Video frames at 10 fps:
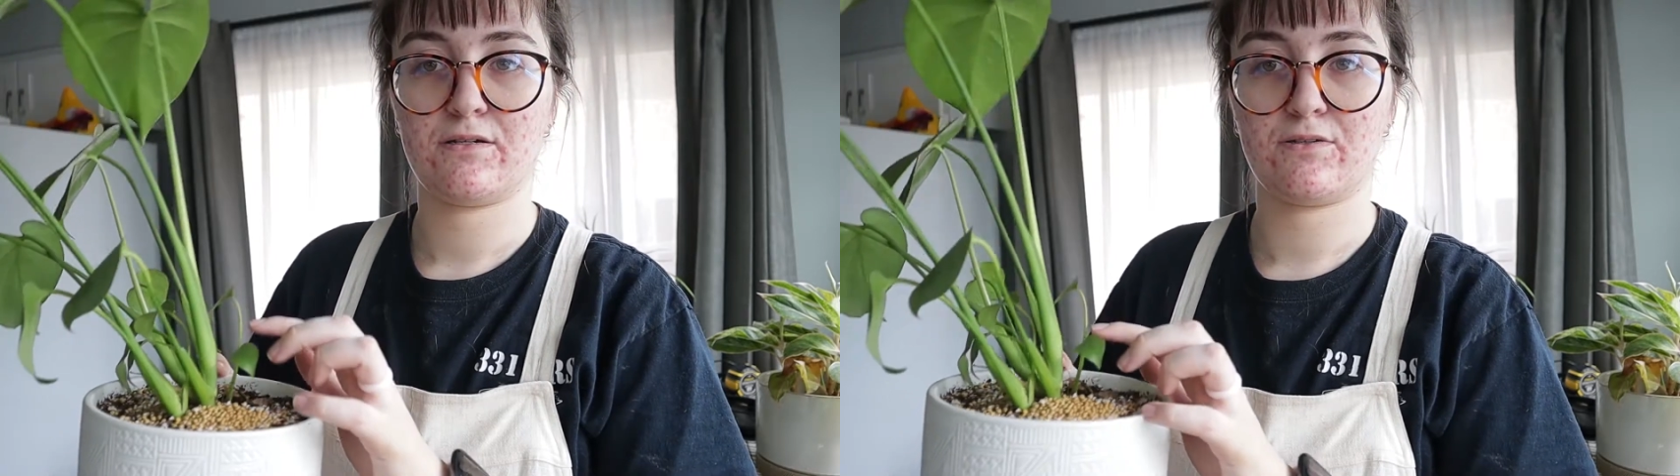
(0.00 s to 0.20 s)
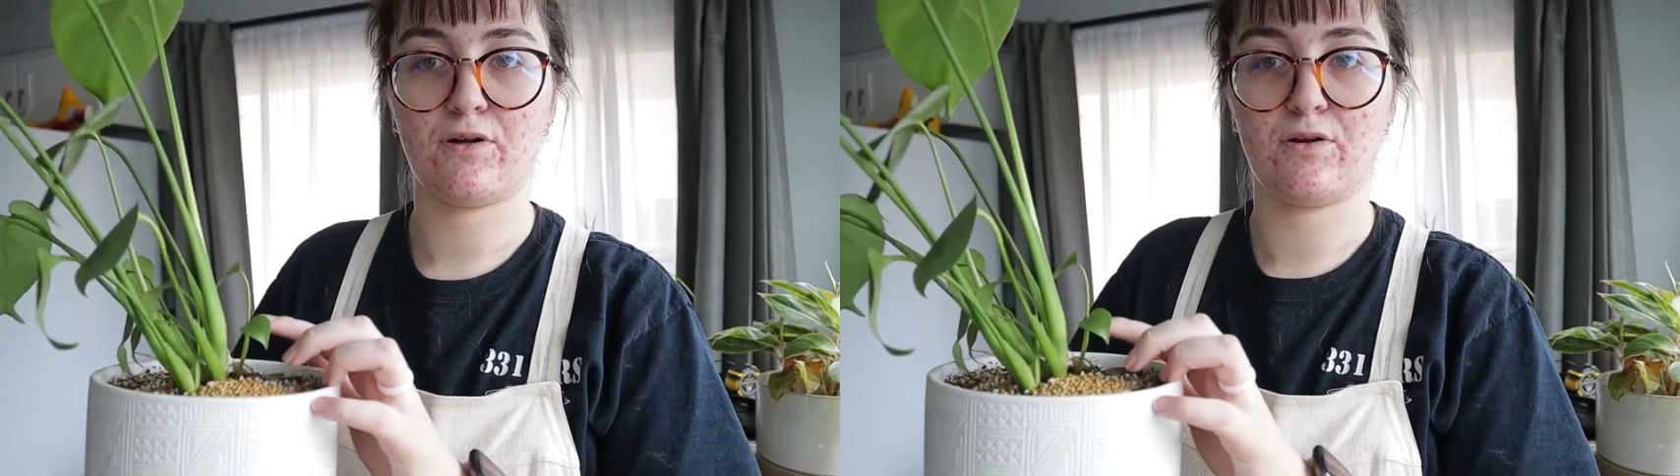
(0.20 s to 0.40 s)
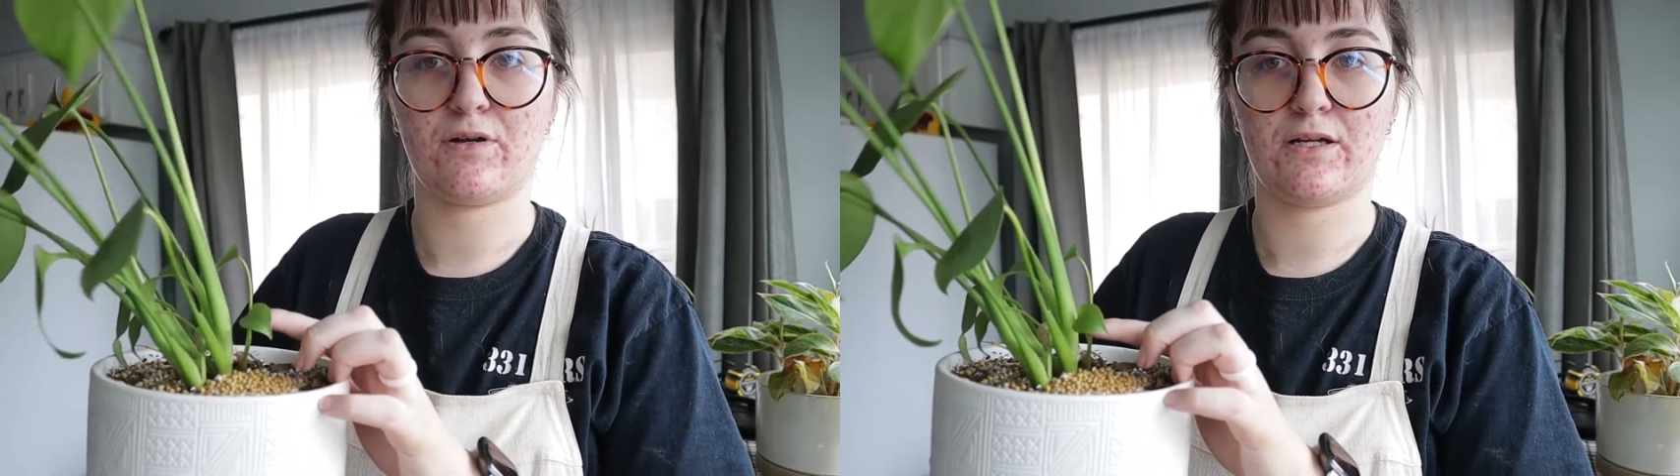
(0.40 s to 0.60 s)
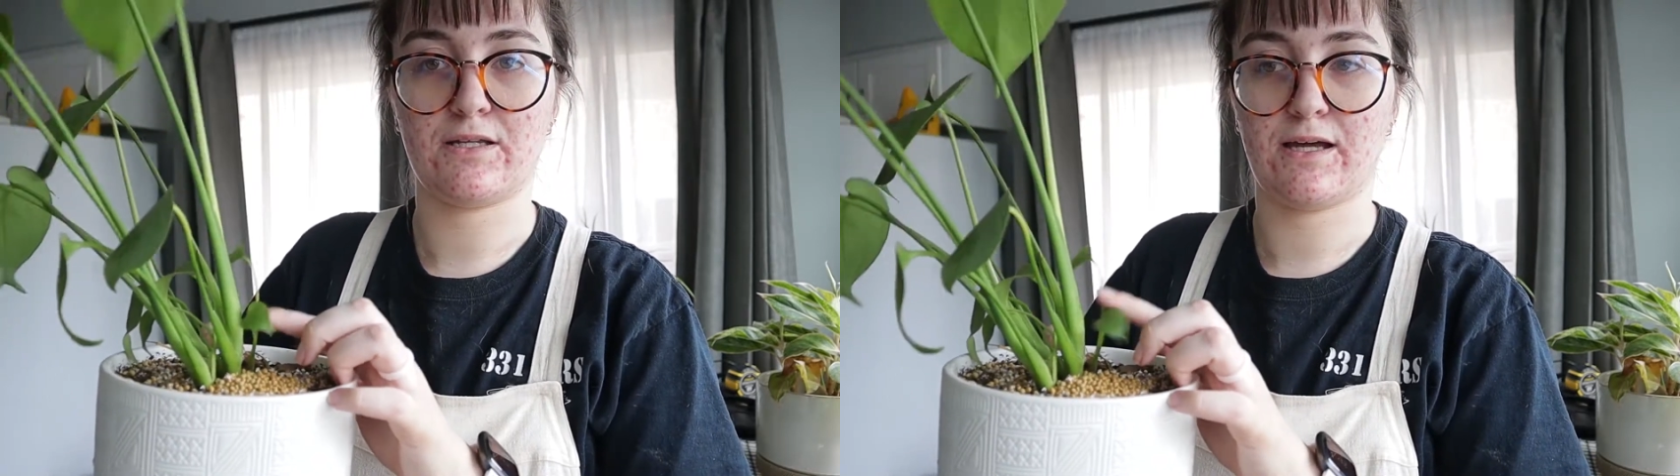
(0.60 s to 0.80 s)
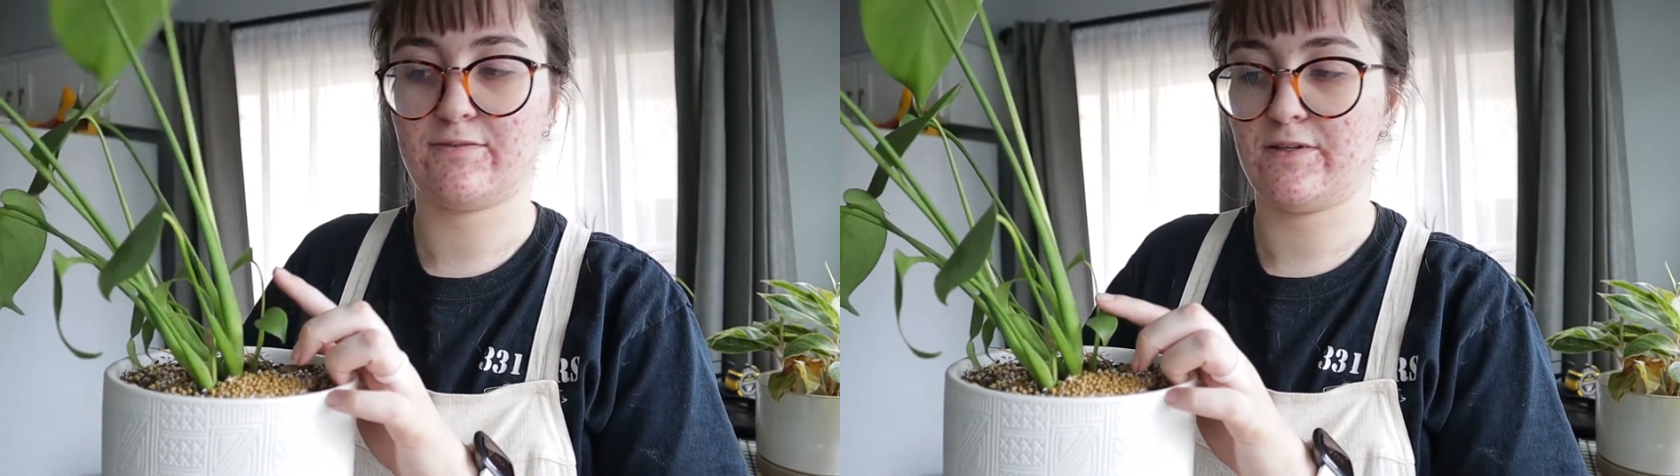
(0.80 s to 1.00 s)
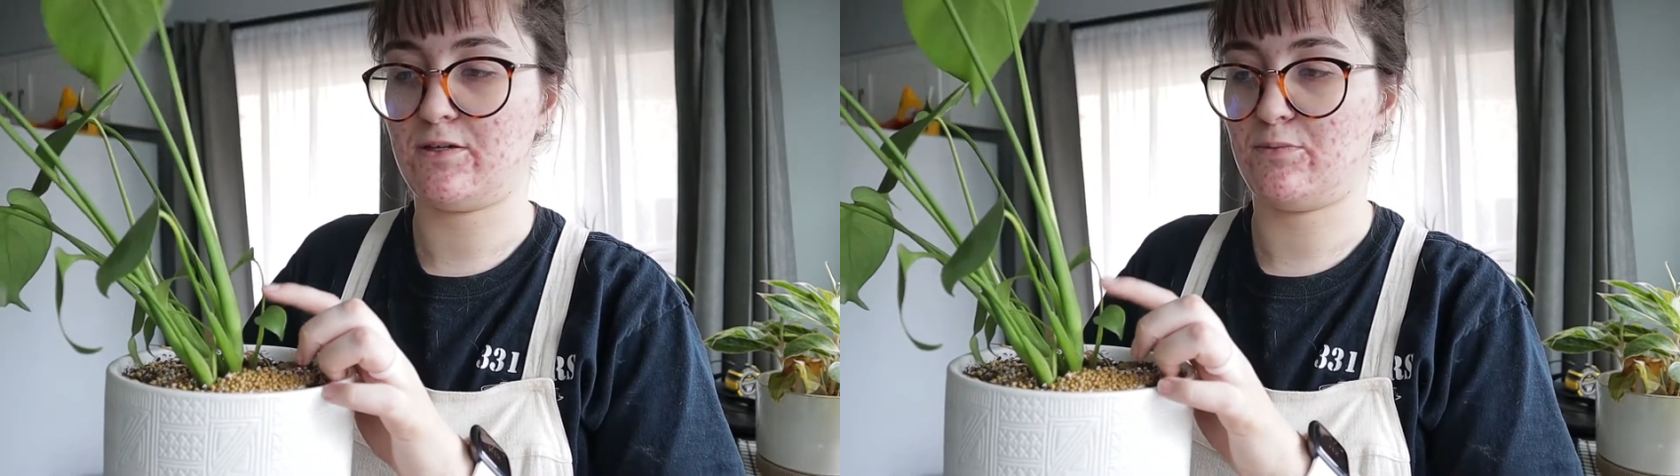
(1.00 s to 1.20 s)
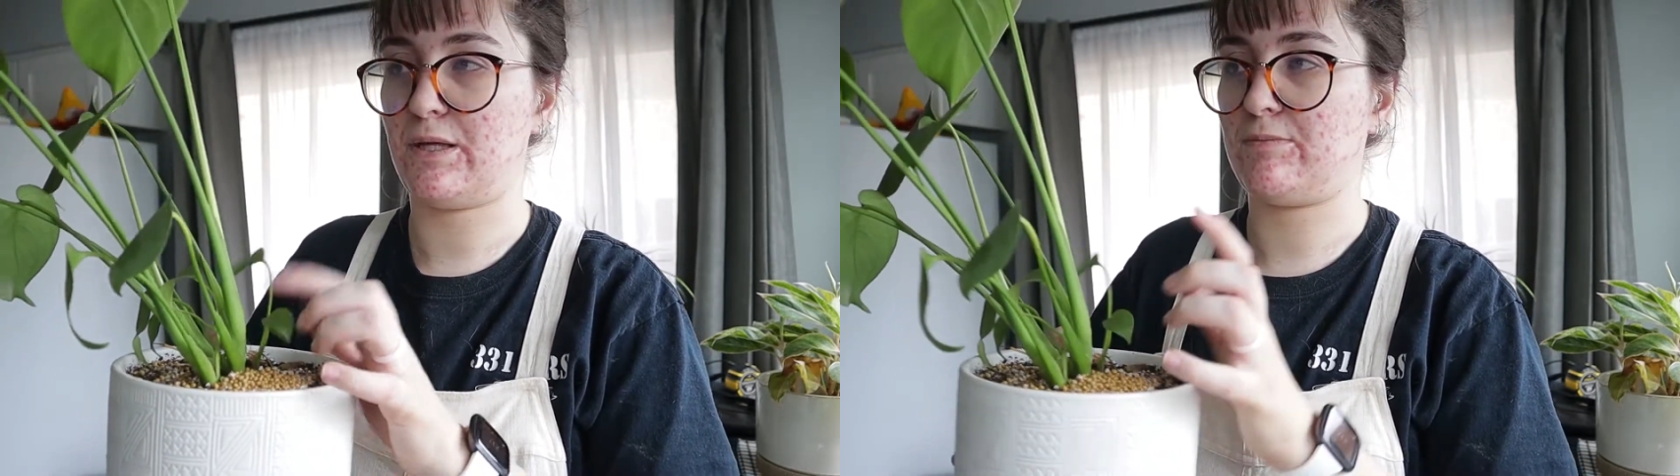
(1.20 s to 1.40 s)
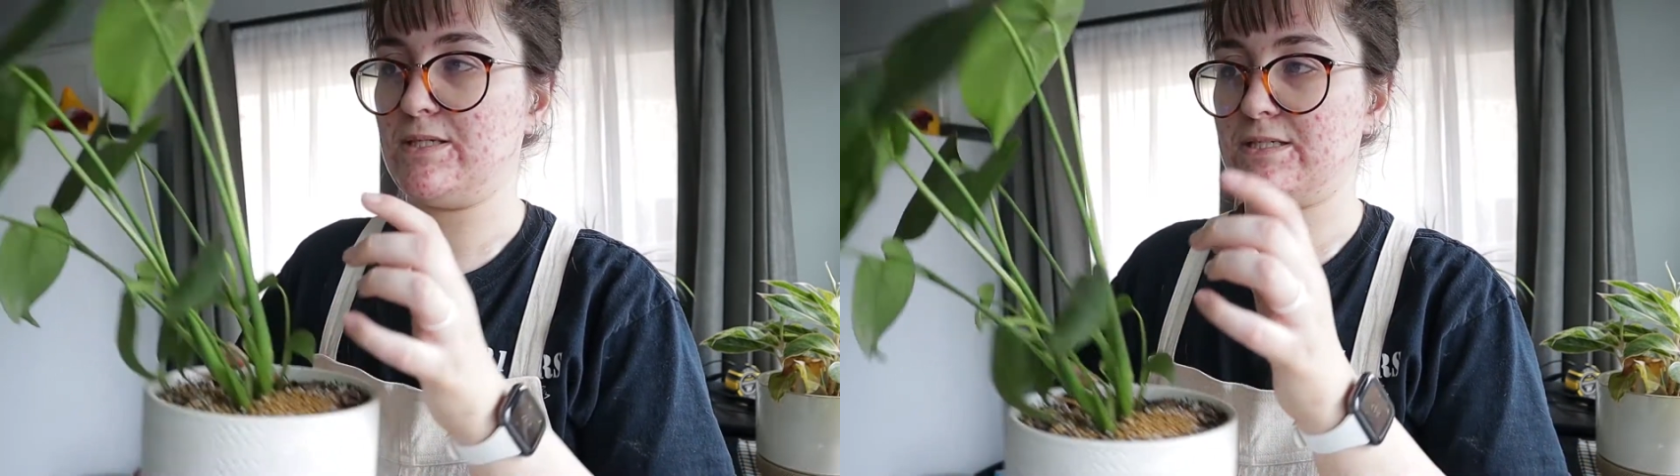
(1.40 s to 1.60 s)
grown a lot of little
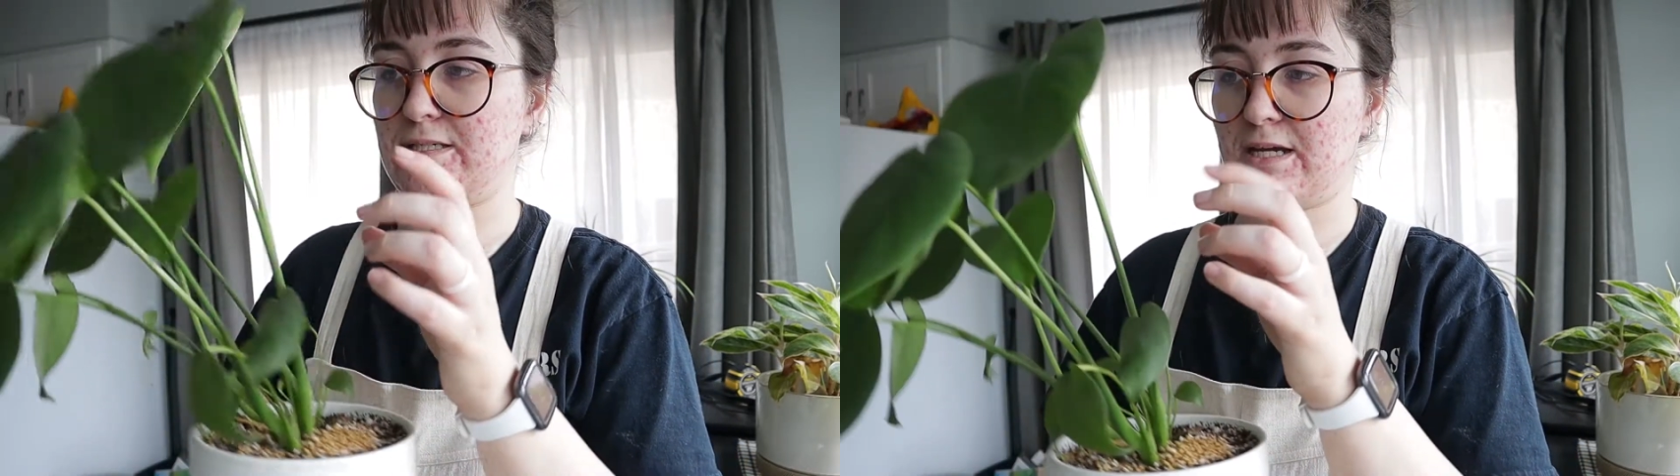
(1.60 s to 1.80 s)
babies